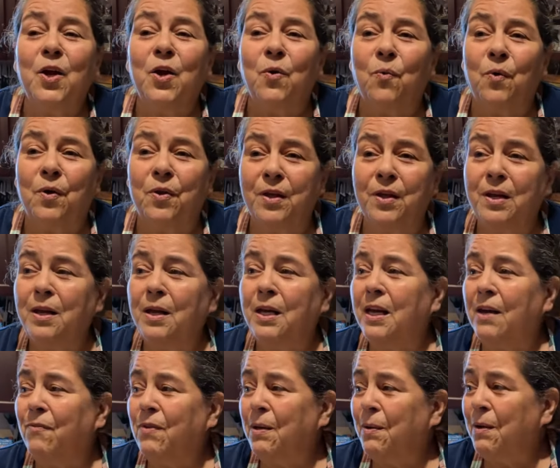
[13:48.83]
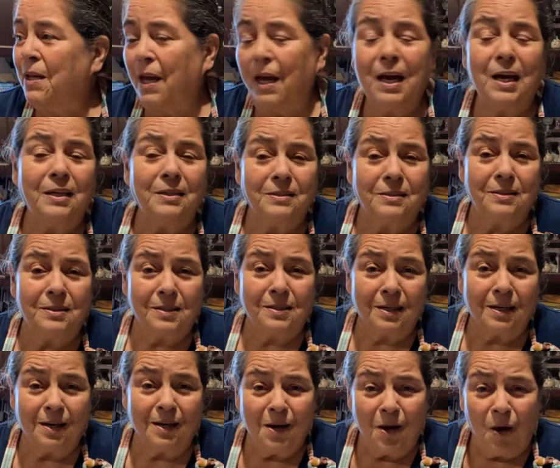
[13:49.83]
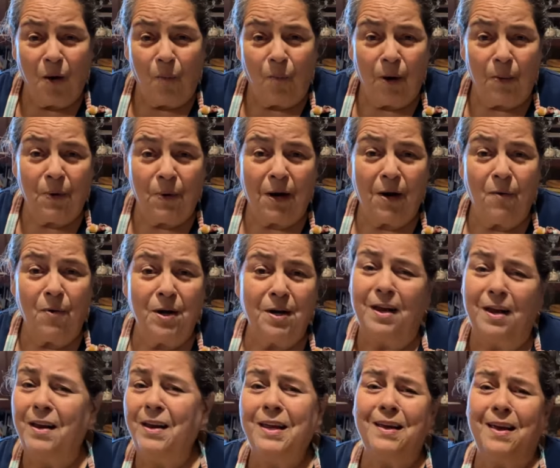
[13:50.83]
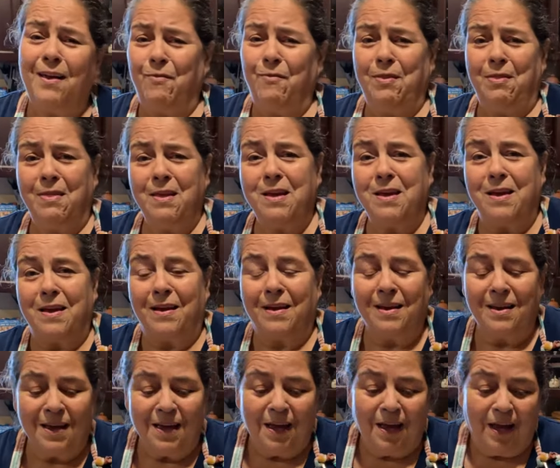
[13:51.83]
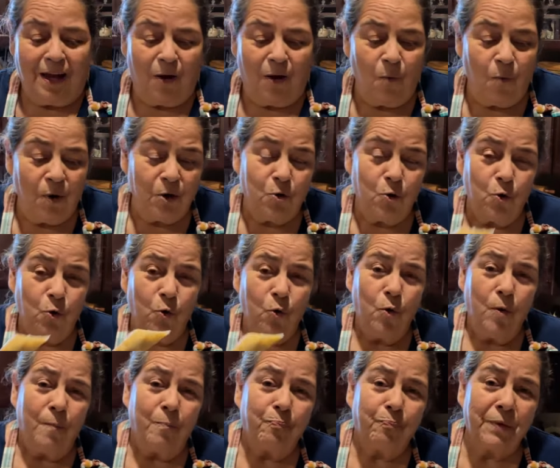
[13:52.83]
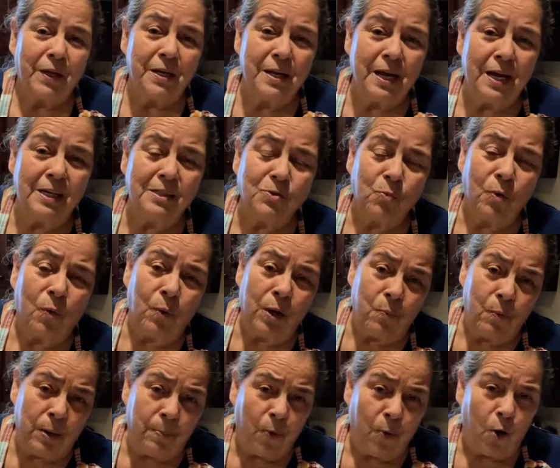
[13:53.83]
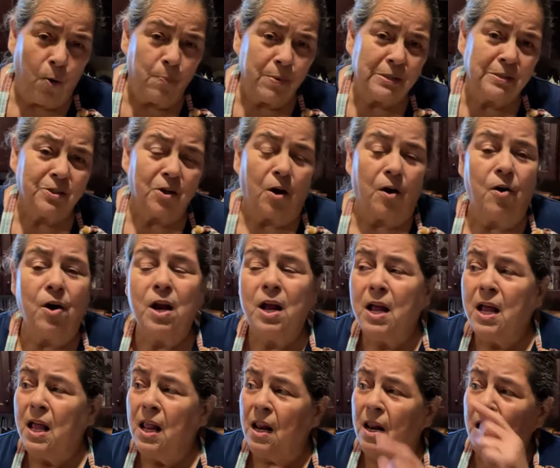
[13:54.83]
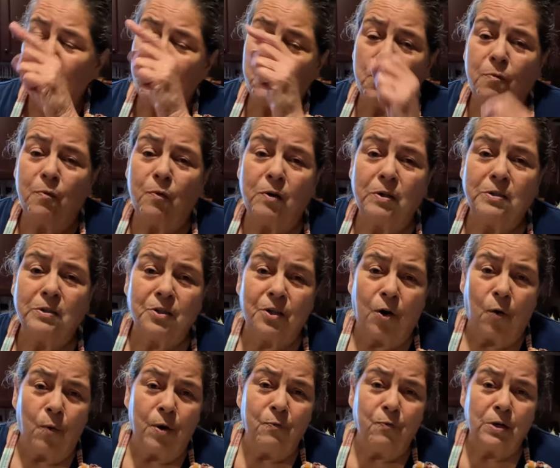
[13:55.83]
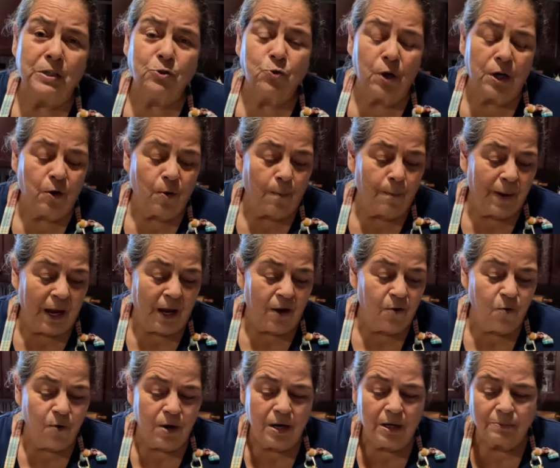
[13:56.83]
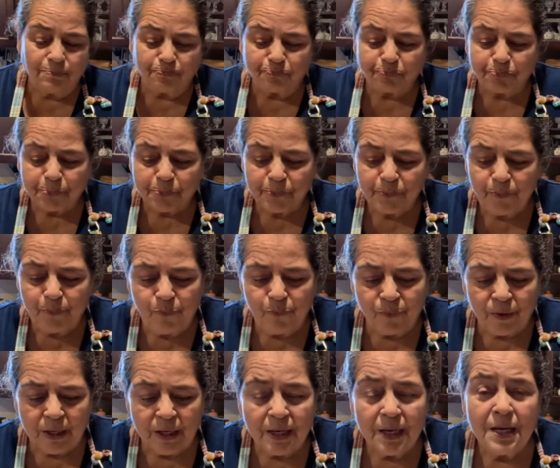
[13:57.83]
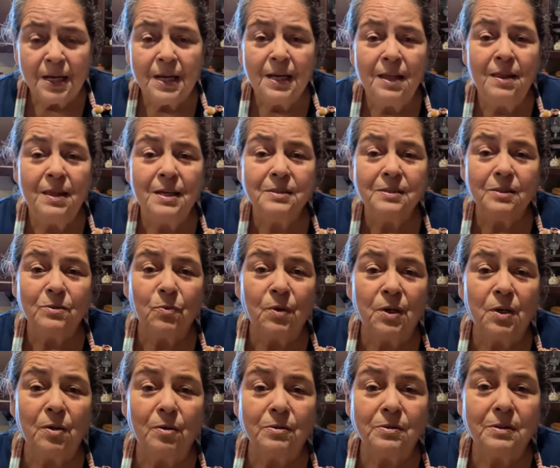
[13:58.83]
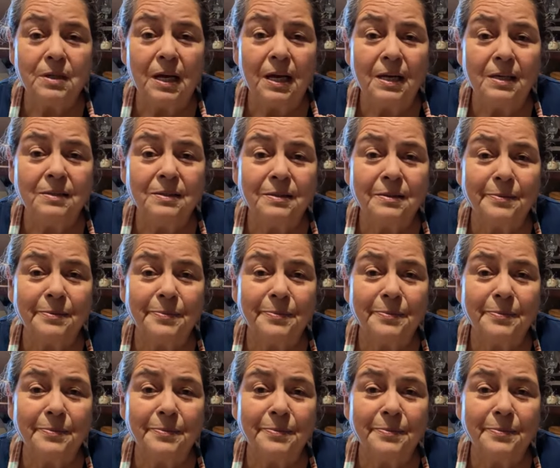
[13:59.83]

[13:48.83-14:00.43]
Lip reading: with any given guest, preparing any given thing. And we do days when we repurpose our leftovers in our refrigerator and pantry. And this is one of those days.